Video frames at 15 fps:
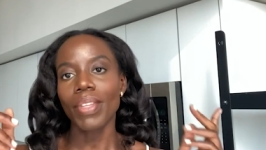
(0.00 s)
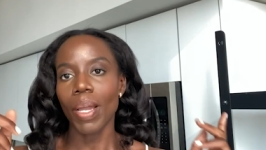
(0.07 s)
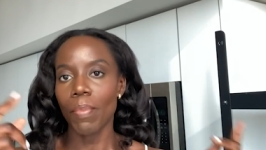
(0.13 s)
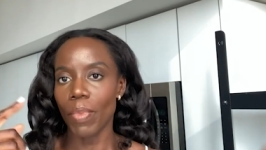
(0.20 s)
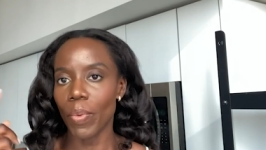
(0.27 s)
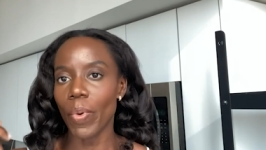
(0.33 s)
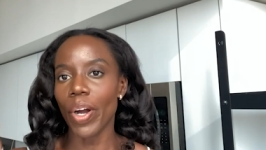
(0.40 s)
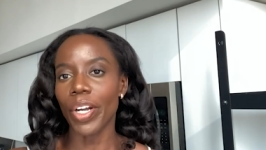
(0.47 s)

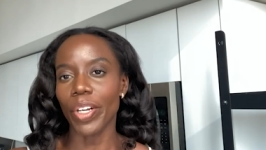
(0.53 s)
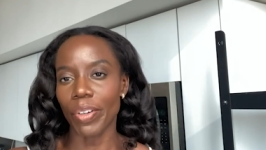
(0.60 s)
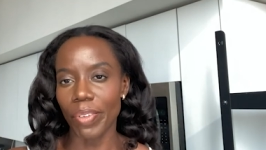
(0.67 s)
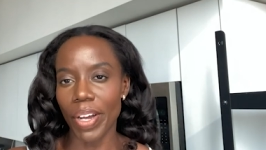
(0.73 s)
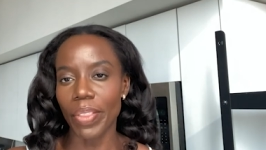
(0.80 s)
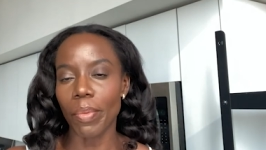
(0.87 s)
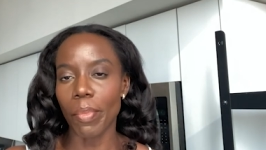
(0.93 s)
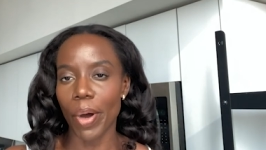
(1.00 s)
but walking
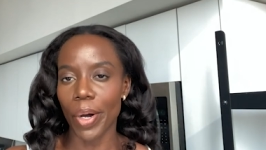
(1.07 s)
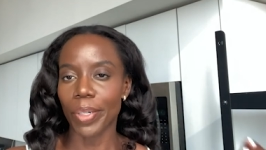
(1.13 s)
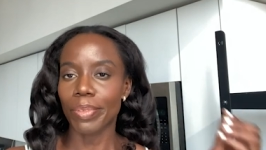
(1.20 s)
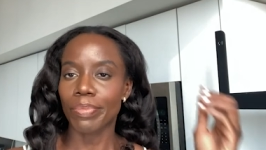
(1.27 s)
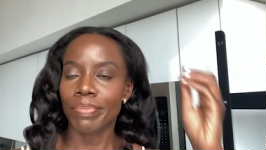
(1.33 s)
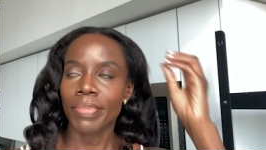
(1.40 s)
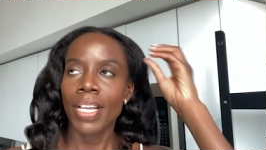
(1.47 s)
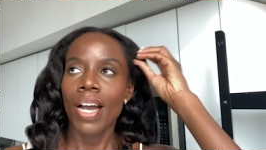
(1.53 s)
around the mall.
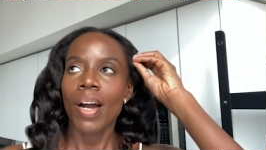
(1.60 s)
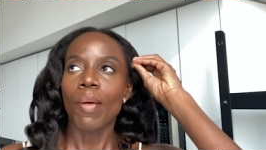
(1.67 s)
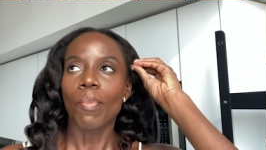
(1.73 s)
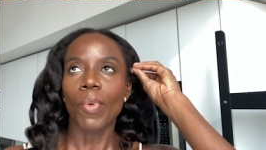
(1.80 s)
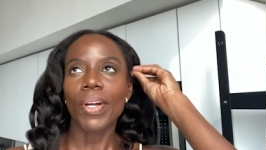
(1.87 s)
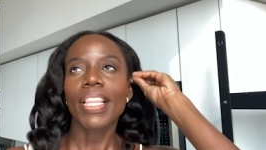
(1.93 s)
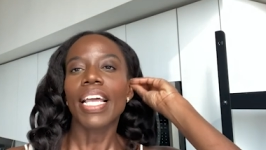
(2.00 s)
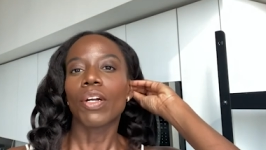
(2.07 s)

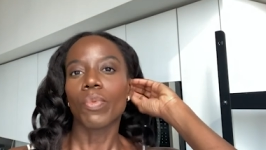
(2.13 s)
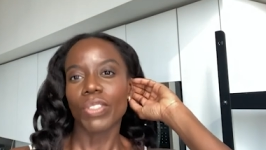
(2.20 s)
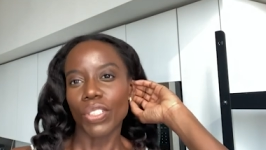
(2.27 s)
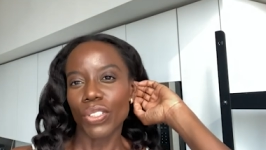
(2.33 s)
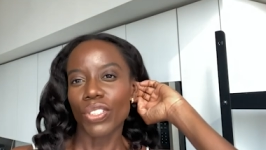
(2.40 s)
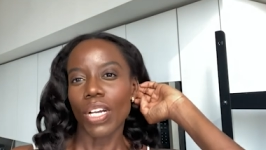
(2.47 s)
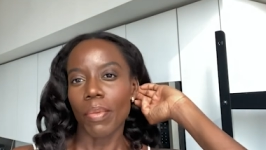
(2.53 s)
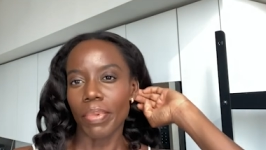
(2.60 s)
More like window
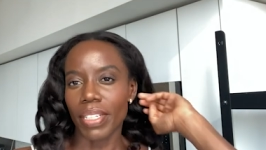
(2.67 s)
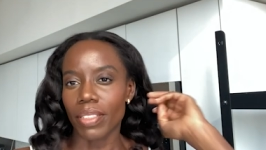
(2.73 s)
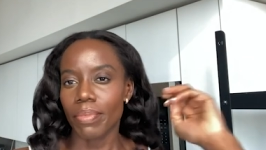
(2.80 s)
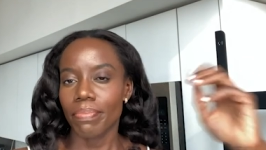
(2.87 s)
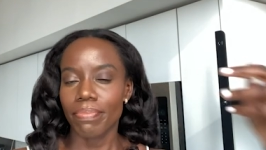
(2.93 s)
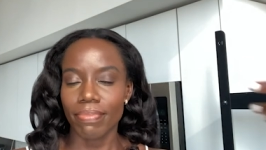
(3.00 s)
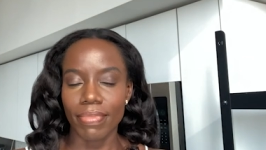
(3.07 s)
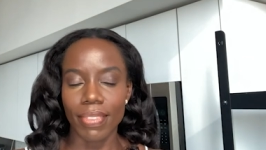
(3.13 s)
shopping,
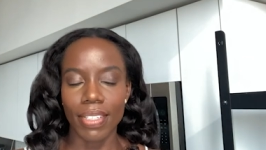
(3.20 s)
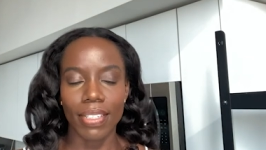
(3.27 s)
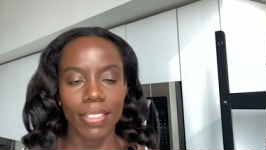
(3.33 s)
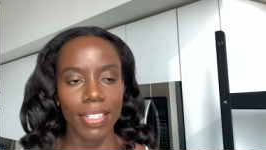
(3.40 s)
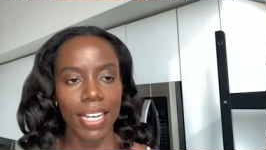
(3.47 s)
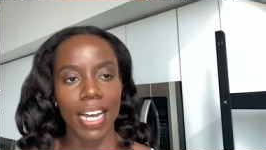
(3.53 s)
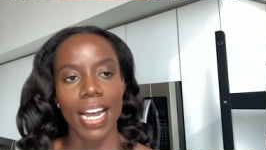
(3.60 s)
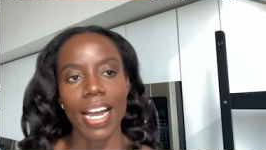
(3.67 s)

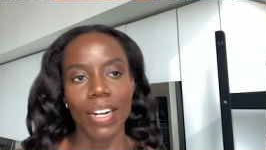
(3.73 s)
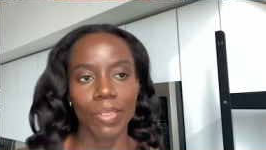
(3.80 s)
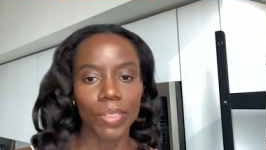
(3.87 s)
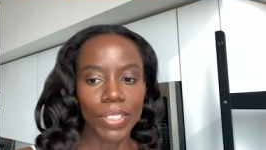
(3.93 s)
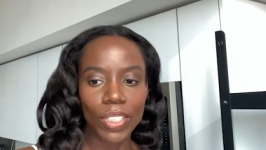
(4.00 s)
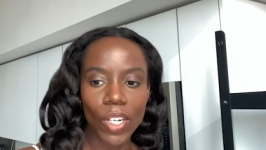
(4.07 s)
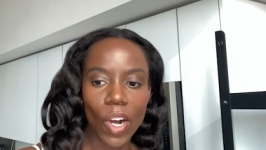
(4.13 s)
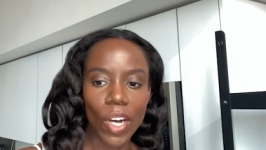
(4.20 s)
I
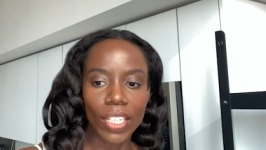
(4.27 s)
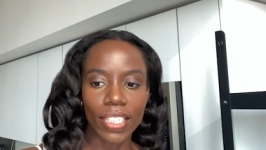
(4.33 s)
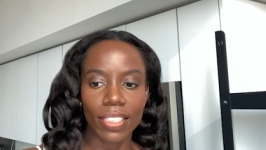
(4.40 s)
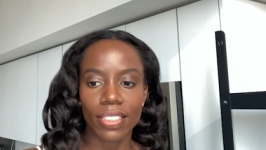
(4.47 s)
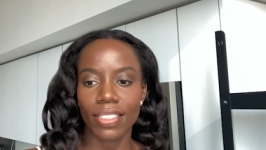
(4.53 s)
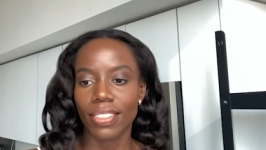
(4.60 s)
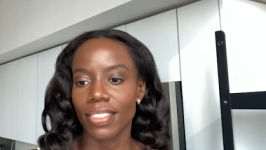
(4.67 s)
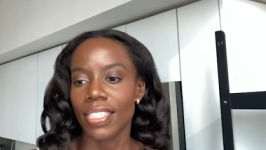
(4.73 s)
would call it.
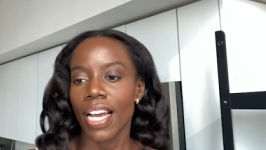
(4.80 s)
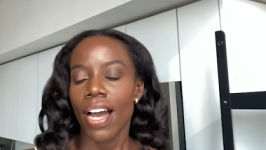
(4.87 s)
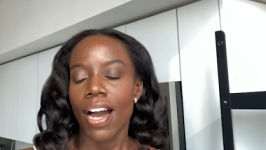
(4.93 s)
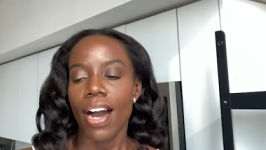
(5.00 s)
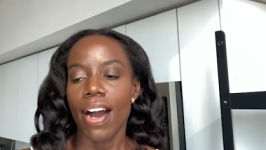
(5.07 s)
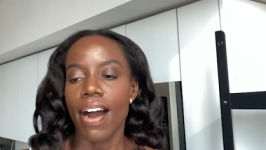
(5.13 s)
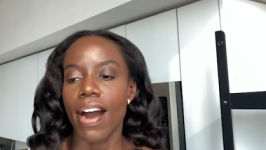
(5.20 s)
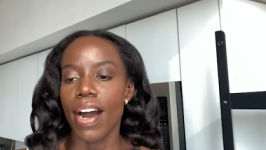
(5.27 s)

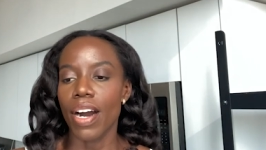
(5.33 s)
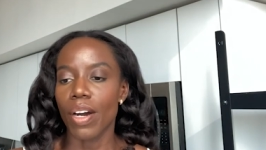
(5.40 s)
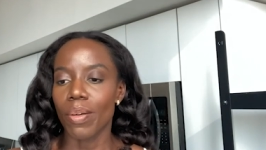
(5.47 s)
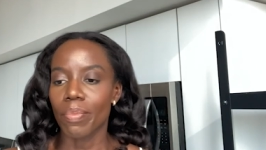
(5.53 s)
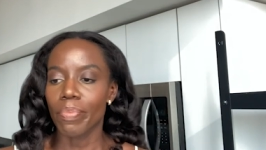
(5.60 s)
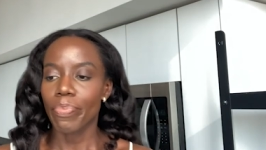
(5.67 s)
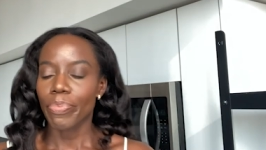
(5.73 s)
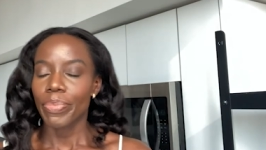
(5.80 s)

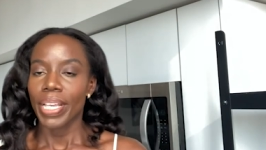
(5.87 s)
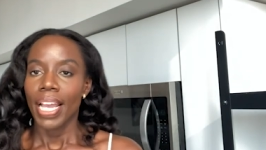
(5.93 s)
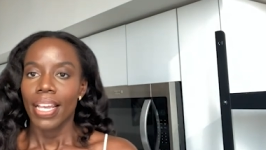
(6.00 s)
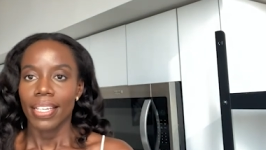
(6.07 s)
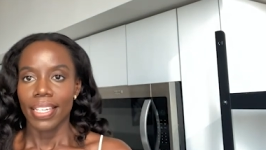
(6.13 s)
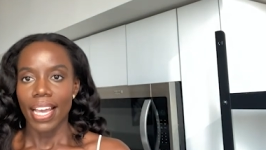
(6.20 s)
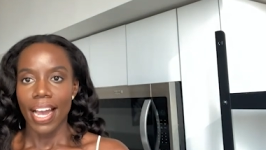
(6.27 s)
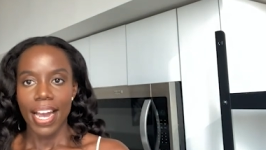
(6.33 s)
Um,
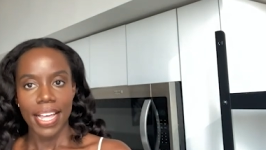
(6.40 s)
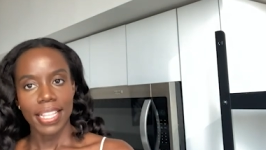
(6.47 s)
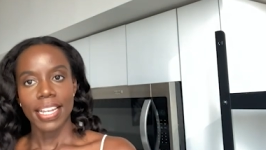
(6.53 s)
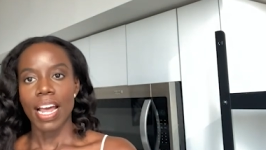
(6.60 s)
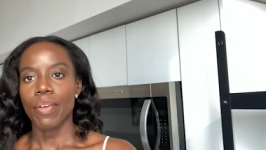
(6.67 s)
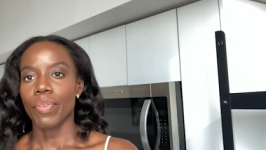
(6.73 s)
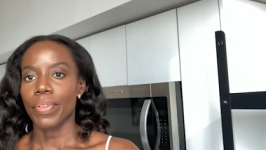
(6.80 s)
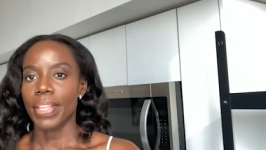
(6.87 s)
yeah, and then
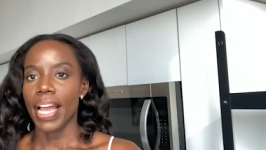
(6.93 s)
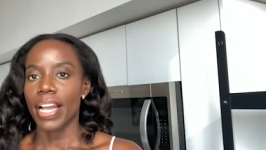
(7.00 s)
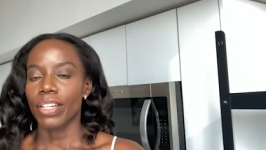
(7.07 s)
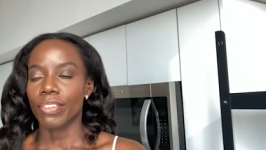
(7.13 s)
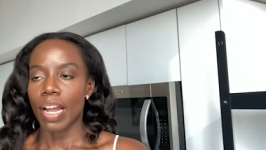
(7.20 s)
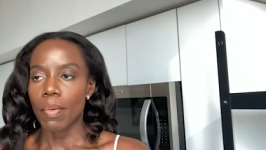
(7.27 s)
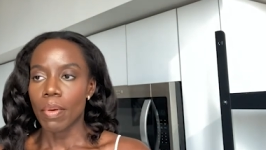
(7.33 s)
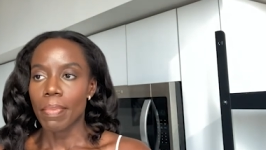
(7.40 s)
after that,
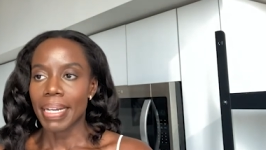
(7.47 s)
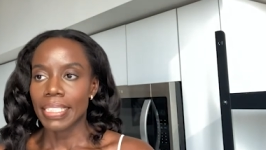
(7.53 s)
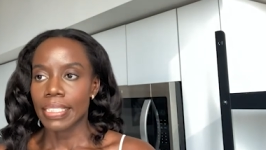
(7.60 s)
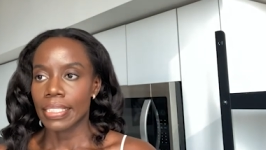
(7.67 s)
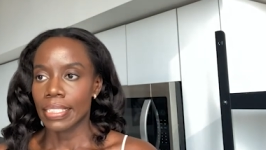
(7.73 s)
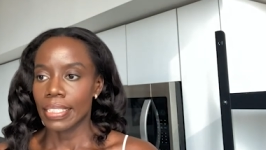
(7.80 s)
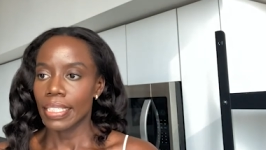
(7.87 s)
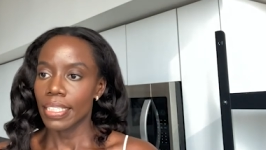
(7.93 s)
grab a bite
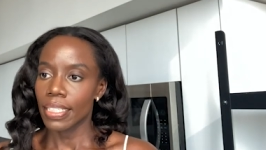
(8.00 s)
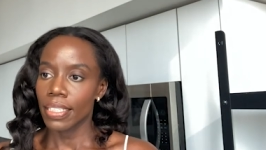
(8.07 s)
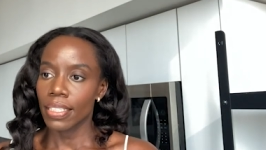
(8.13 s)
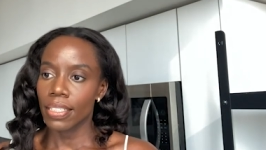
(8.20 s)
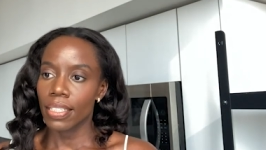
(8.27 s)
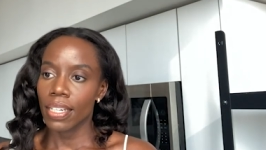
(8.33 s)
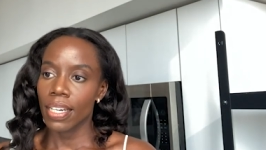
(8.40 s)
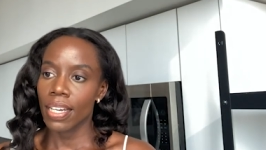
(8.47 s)
to
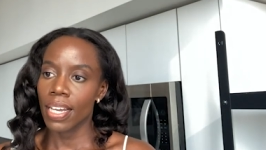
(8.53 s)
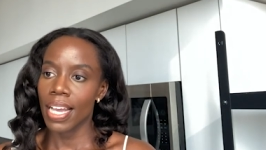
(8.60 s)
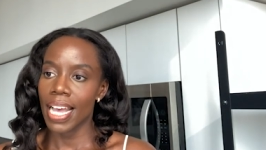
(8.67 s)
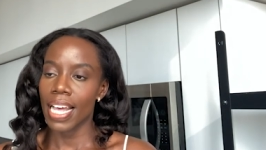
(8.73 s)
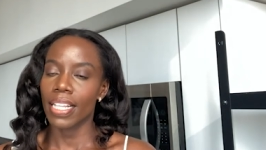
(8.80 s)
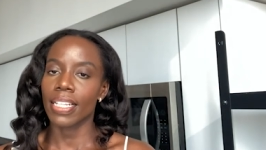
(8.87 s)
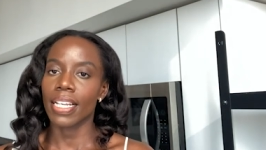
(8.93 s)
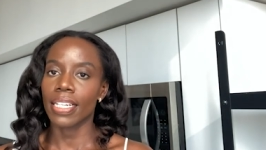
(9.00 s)
eat,
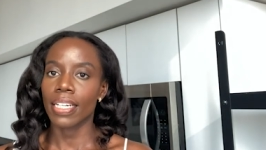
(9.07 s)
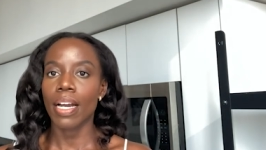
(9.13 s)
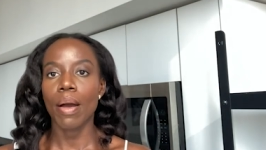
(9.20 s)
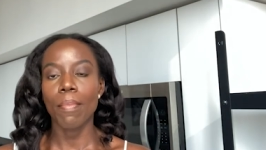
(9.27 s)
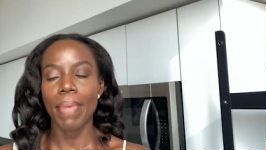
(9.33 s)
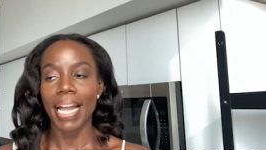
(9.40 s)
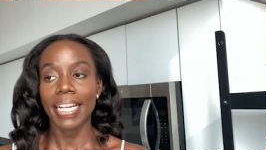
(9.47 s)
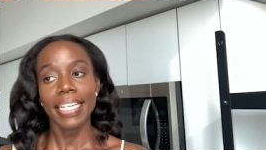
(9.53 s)
and then come
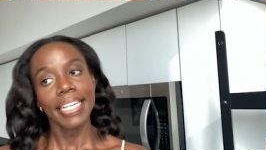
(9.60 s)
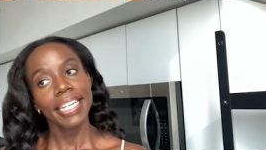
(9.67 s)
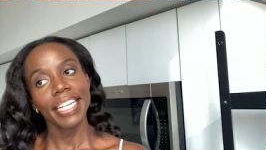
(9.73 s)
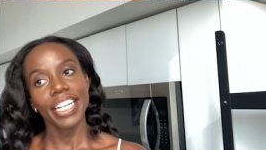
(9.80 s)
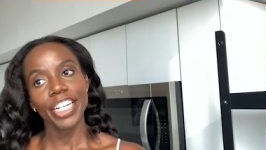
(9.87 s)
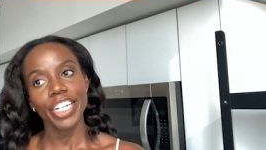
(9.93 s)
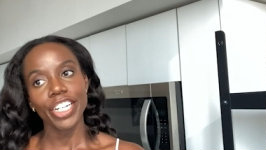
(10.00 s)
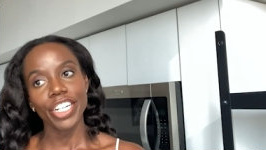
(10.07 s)
back
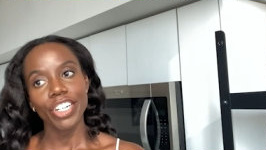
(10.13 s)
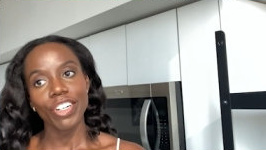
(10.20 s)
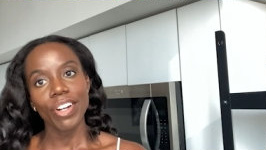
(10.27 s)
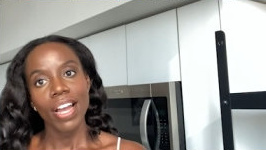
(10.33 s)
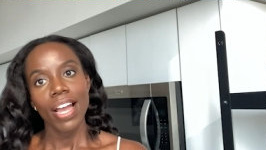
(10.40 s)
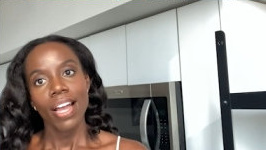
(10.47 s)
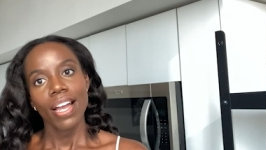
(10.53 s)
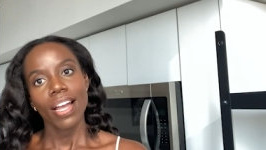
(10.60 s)
here
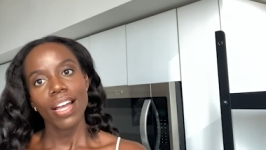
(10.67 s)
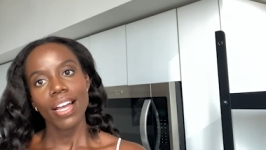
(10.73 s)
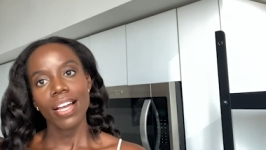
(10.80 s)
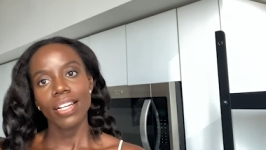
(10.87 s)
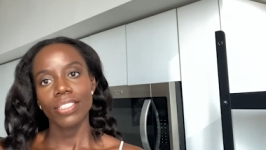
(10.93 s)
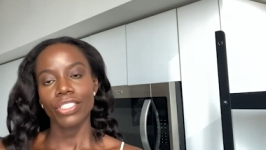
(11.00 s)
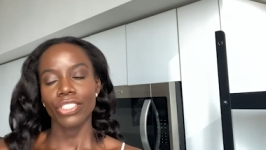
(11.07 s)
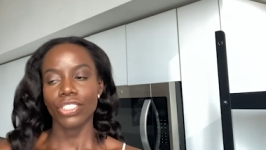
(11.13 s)

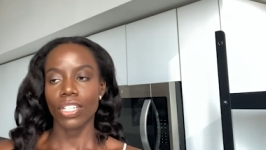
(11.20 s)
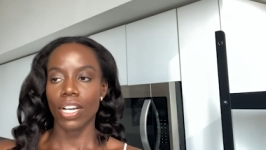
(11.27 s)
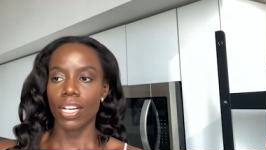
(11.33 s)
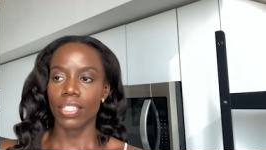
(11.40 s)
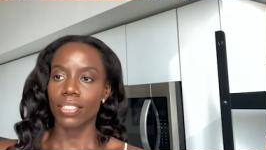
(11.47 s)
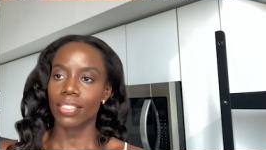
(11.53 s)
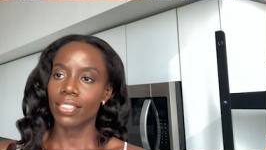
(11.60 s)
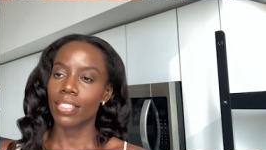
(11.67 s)
and
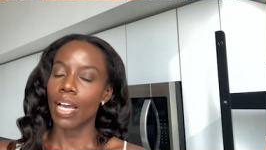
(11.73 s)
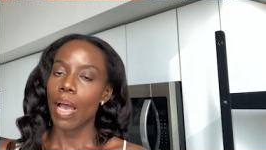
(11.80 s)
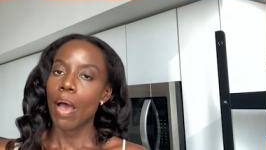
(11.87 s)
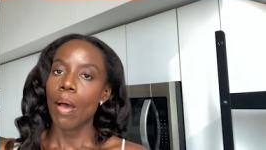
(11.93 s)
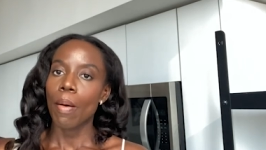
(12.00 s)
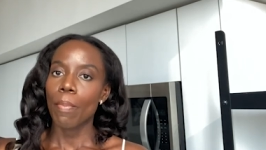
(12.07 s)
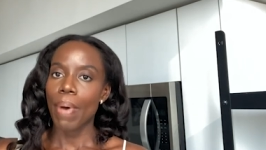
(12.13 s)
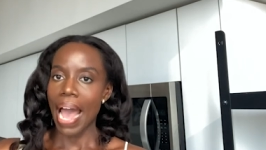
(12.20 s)
just
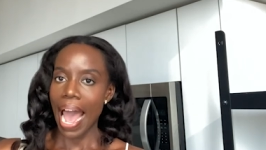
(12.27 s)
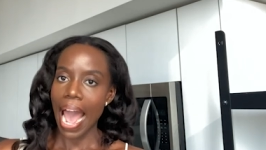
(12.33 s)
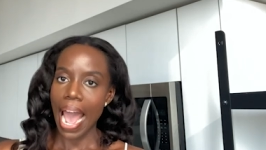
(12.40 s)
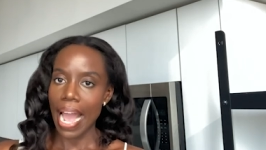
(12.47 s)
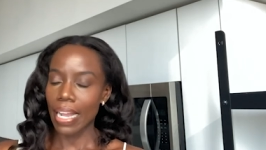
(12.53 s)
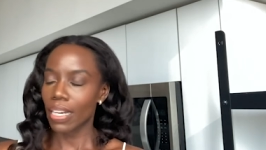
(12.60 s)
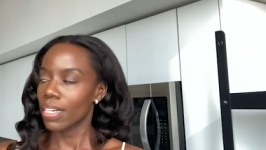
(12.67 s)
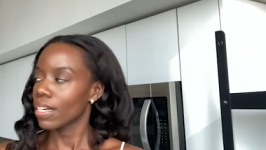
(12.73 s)

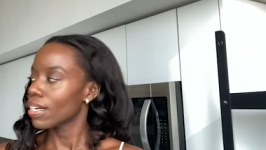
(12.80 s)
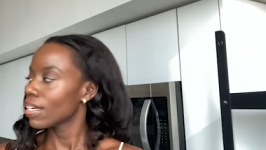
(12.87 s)
pack,